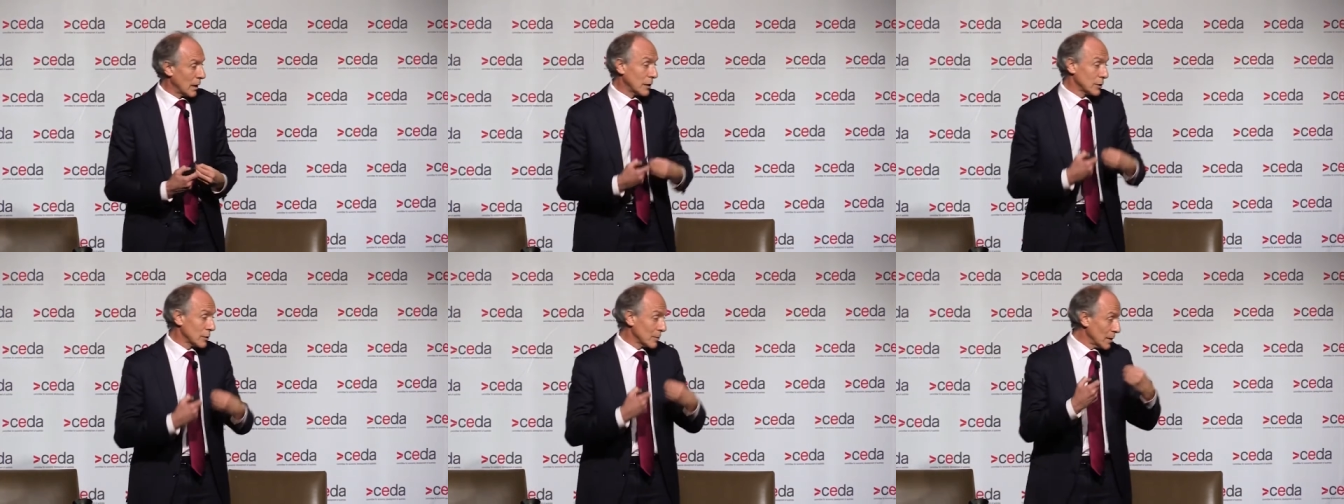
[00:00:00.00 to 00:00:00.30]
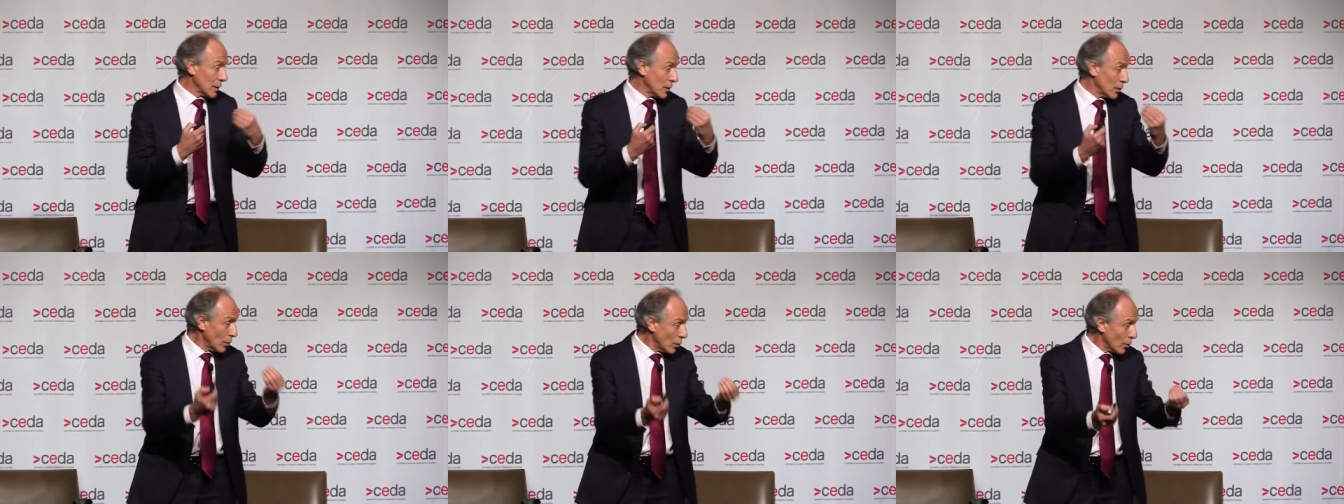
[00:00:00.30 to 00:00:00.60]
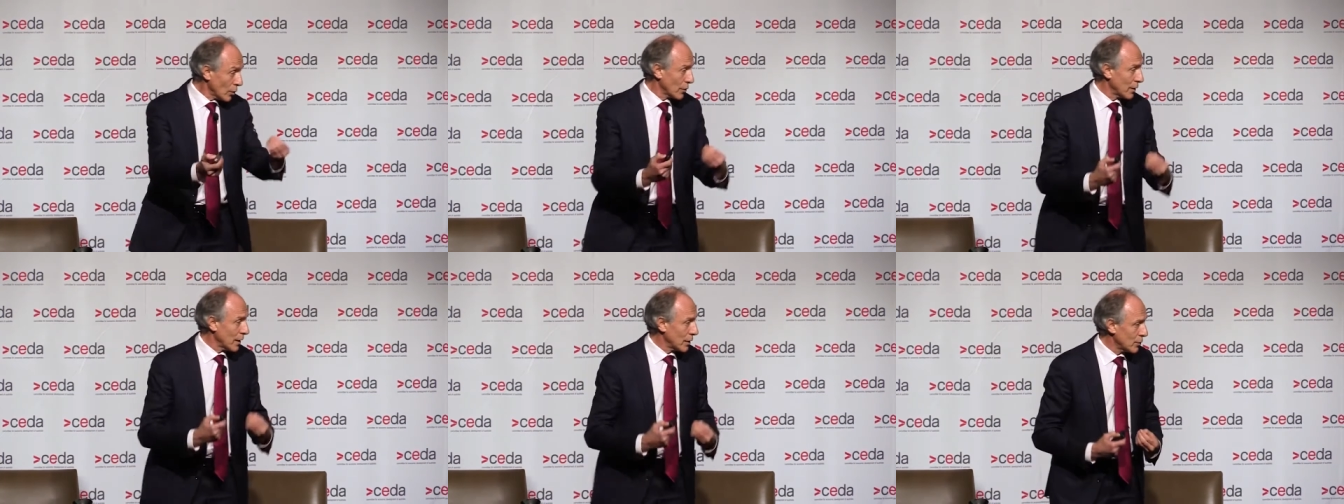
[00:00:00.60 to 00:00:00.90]
ultimately
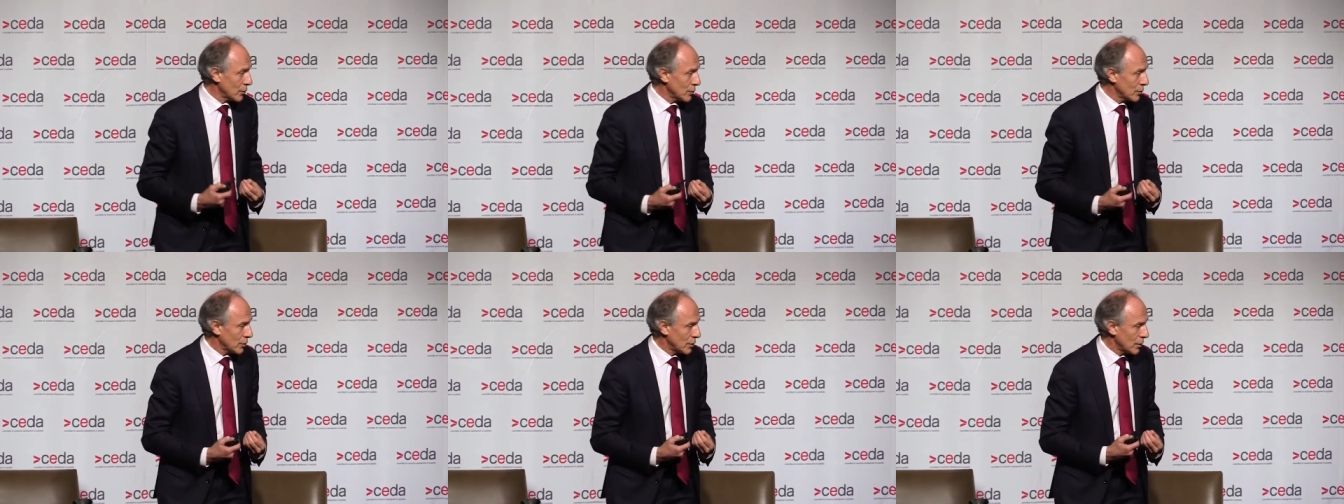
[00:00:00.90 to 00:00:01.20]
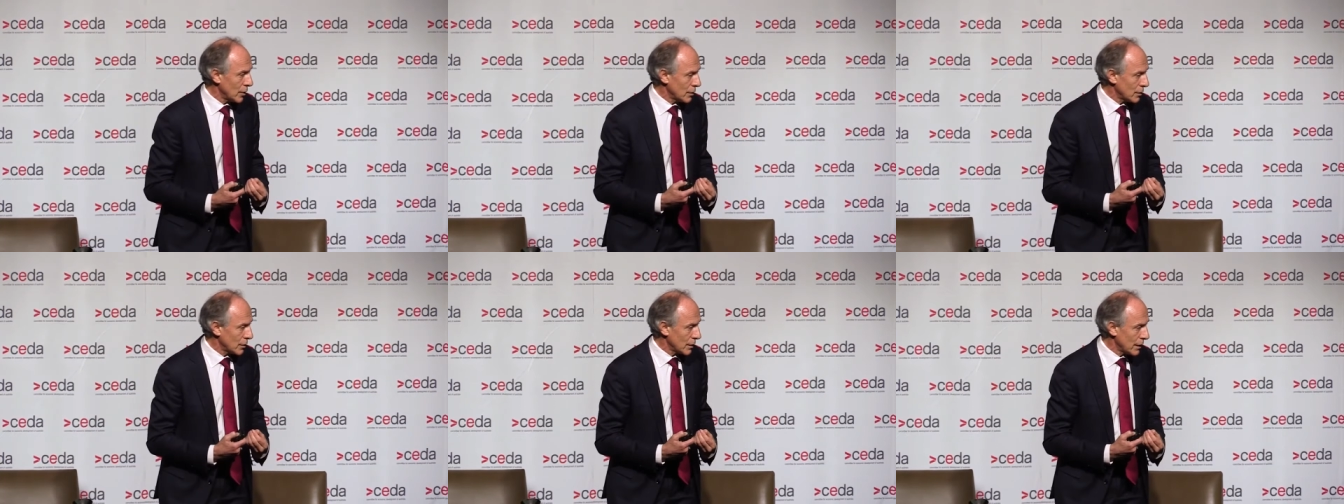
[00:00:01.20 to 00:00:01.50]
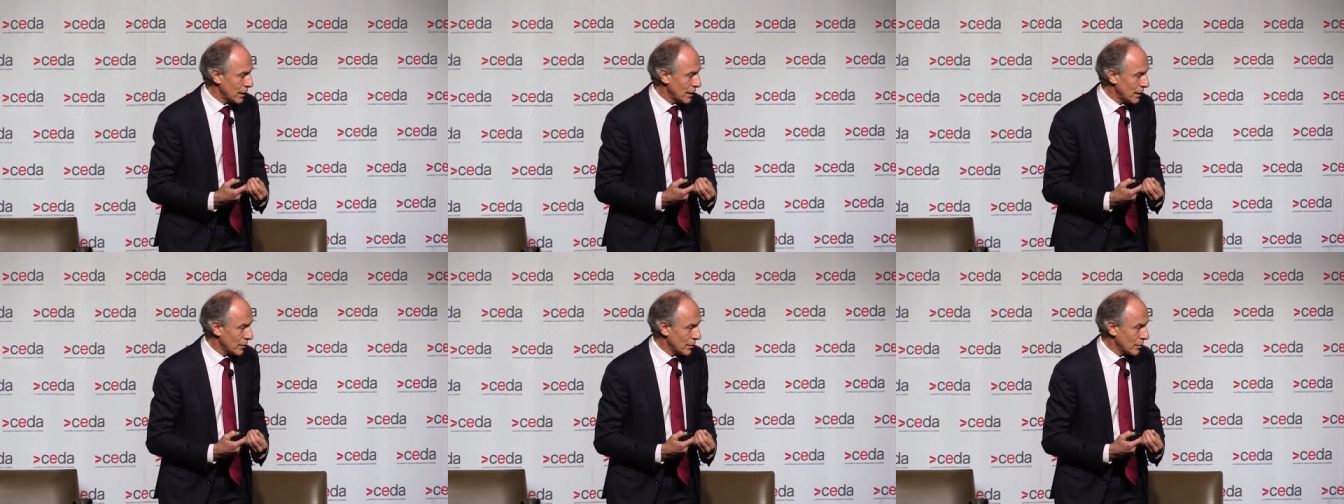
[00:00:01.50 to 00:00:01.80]
all of that oil, coal
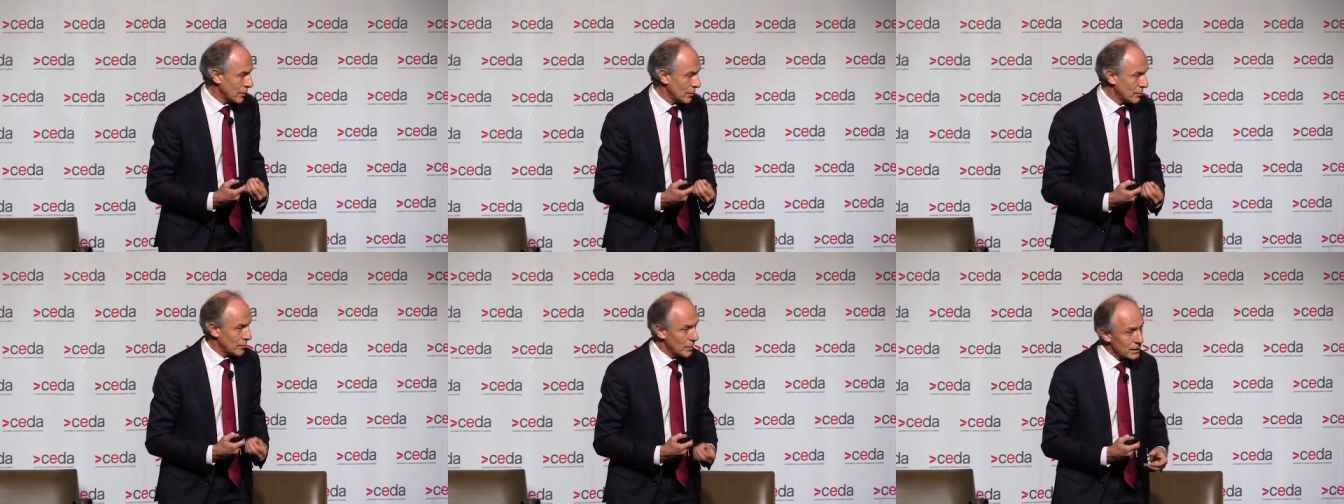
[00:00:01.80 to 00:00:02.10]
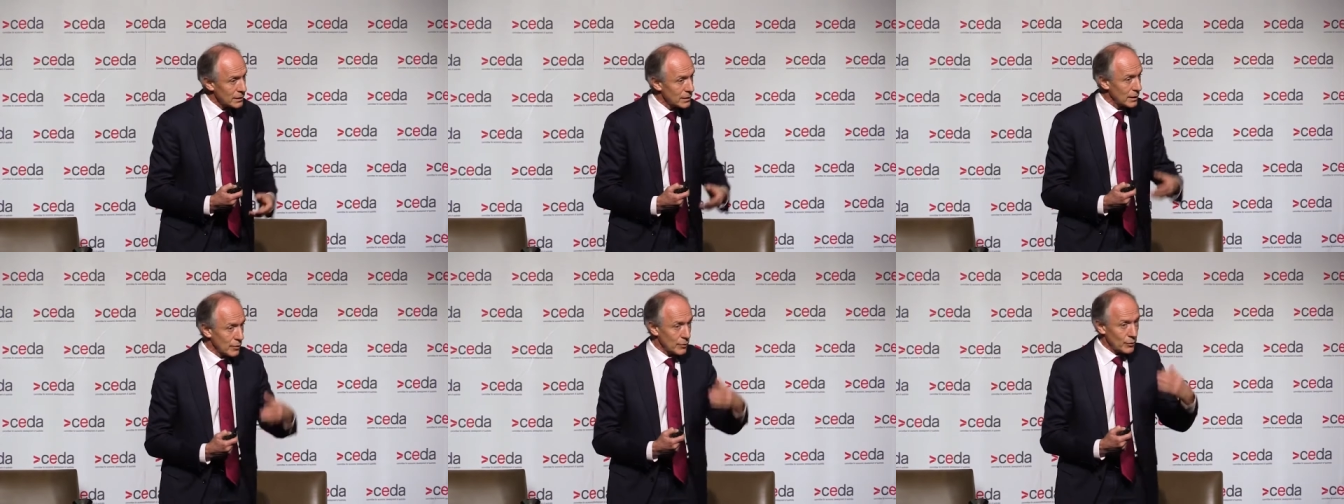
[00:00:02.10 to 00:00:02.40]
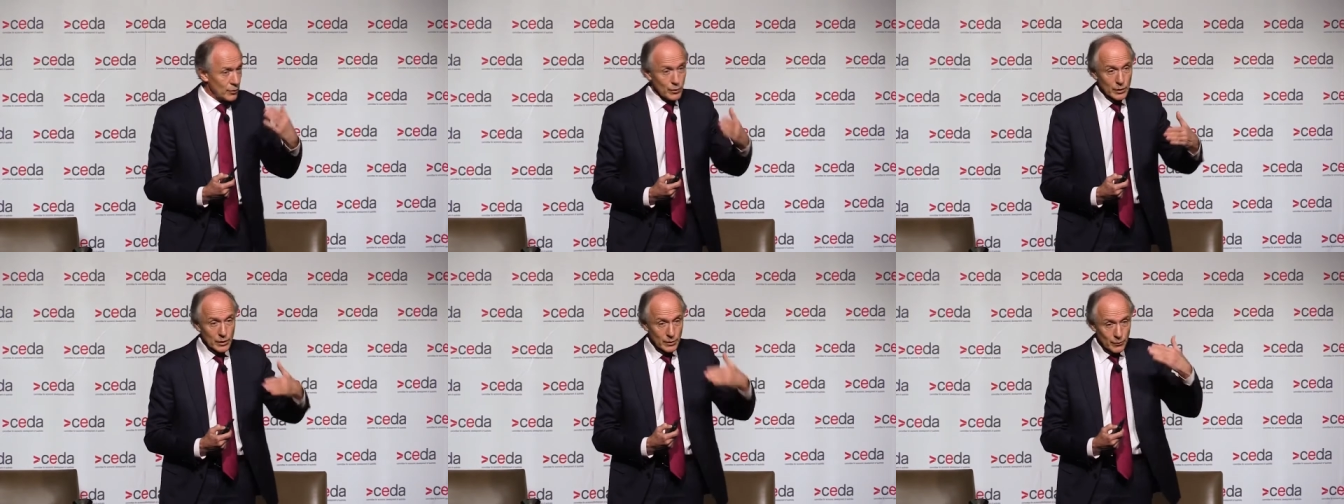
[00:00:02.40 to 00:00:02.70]
and gas might take
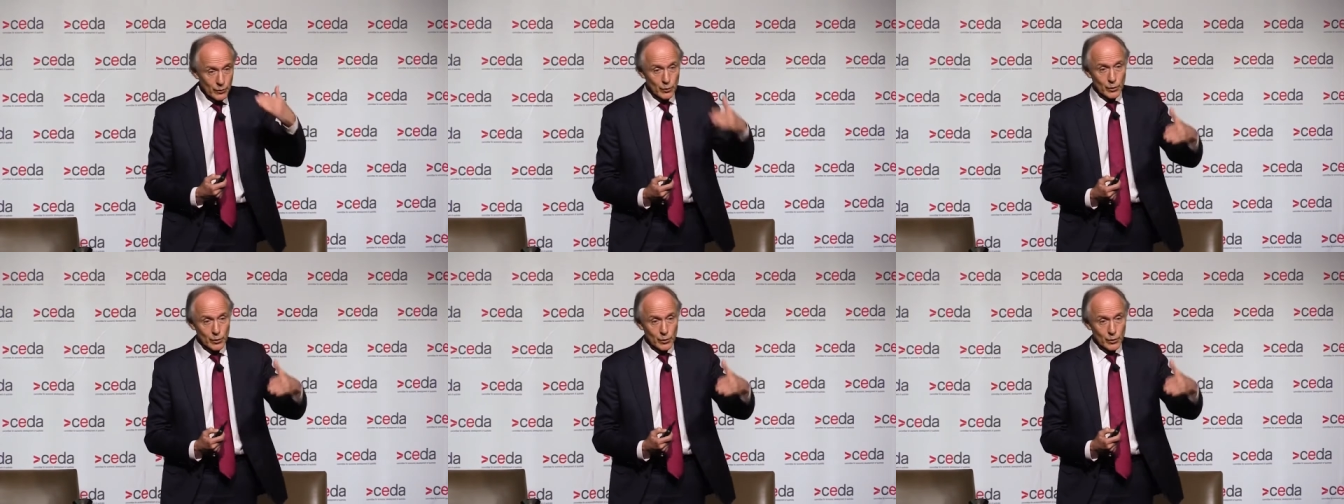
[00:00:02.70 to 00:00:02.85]
30,